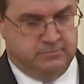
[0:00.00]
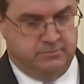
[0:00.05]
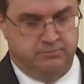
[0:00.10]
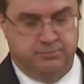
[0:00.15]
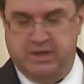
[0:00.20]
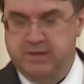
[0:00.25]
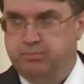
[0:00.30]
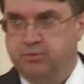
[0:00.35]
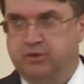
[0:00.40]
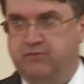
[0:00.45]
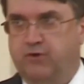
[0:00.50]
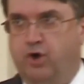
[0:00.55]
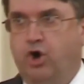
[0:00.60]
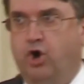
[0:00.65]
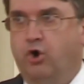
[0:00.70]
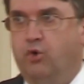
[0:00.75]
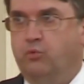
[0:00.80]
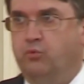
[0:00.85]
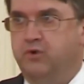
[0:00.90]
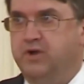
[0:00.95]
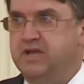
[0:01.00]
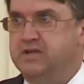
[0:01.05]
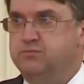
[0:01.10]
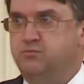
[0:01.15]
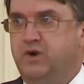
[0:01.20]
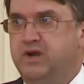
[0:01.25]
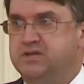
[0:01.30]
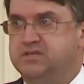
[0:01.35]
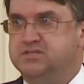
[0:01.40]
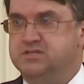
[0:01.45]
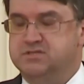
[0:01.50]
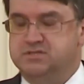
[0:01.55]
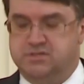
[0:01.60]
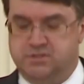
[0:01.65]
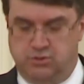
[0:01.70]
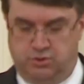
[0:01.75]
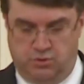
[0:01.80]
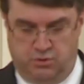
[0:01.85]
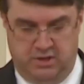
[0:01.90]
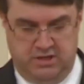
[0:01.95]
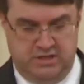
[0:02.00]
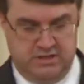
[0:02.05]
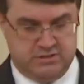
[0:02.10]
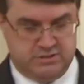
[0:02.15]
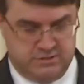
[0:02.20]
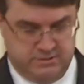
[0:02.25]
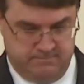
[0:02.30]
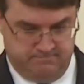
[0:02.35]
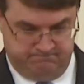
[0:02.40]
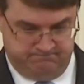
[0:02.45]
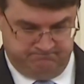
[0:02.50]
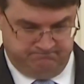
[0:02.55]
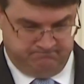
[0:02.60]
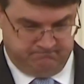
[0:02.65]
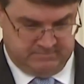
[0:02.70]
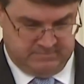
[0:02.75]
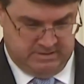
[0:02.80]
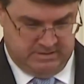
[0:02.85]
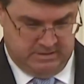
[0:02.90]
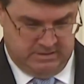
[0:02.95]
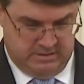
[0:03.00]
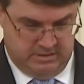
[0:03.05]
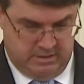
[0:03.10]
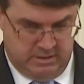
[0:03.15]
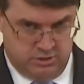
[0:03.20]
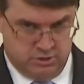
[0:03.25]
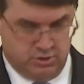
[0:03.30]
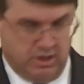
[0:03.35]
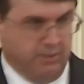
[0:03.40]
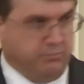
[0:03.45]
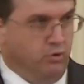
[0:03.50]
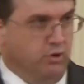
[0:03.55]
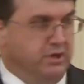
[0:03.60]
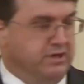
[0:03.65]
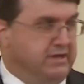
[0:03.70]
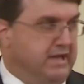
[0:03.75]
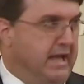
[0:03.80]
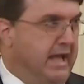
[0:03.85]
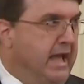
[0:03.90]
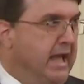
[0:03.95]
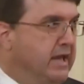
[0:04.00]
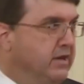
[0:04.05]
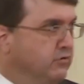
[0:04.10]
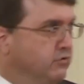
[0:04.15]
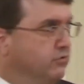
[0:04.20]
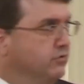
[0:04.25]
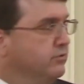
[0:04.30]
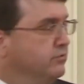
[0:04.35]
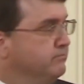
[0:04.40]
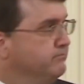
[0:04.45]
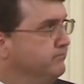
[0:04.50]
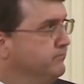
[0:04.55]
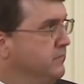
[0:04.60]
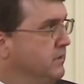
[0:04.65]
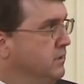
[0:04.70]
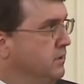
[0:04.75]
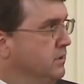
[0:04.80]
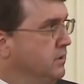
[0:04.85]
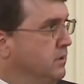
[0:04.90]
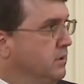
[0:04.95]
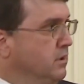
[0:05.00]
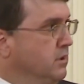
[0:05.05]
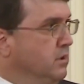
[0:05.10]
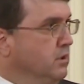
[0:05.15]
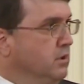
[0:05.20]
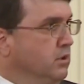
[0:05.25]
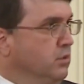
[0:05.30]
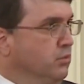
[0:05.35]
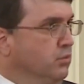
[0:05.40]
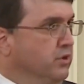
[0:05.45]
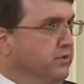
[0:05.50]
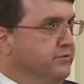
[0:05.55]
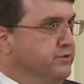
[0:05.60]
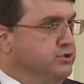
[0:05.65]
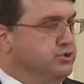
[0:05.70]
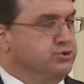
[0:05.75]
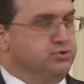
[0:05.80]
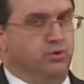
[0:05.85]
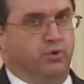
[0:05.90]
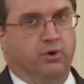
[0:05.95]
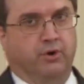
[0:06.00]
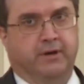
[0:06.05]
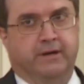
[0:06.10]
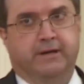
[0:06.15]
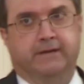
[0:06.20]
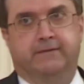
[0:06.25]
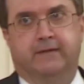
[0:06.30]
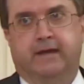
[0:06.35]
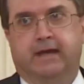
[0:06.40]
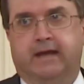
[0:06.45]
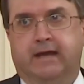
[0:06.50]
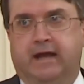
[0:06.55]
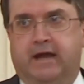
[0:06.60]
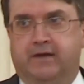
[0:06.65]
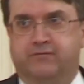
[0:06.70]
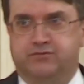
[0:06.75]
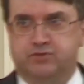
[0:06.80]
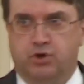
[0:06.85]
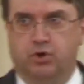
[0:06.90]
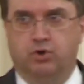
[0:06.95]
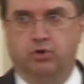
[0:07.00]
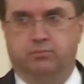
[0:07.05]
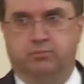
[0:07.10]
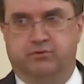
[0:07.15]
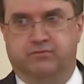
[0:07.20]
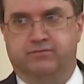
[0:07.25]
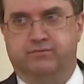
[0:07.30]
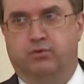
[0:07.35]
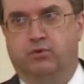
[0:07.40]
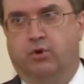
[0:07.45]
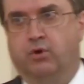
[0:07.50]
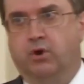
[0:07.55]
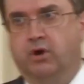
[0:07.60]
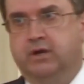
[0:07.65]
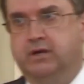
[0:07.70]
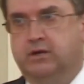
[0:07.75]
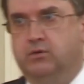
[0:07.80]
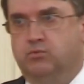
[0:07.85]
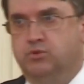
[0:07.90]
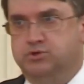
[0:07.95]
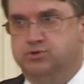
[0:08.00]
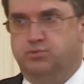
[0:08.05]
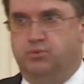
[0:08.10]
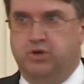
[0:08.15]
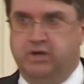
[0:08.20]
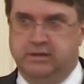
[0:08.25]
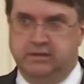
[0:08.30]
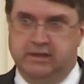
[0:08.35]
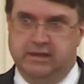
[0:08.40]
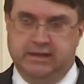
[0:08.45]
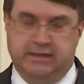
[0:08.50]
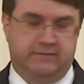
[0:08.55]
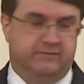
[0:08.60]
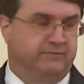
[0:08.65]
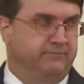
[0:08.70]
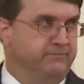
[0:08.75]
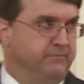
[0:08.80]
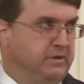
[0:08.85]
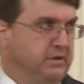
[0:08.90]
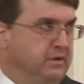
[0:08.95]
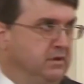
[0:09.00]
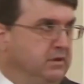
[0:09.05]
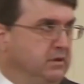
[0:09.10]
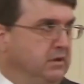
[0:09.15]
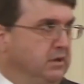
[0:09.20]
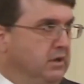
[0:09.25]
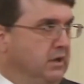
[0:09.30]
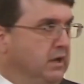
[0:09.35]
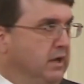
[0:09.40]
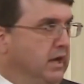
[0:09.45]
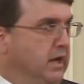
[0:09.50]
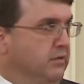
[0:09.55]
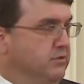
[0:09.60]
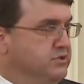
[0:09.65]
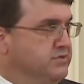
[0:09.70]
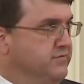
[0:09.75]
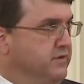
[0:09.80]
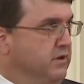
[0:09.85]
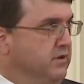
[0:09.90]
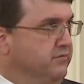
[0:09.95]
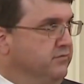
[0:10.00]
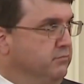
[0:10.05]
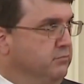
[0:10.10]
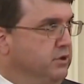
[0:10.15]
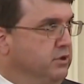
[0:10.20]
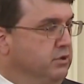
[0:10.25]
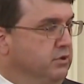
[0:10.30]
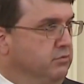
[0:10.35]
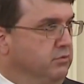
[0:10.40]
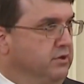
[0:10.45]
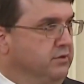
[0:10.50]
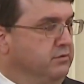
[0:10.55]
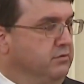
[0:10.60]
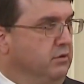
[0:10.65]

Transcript: people of all races and creeds. So I'm going to end with a story that I've told before, and it was one that I was very familiar with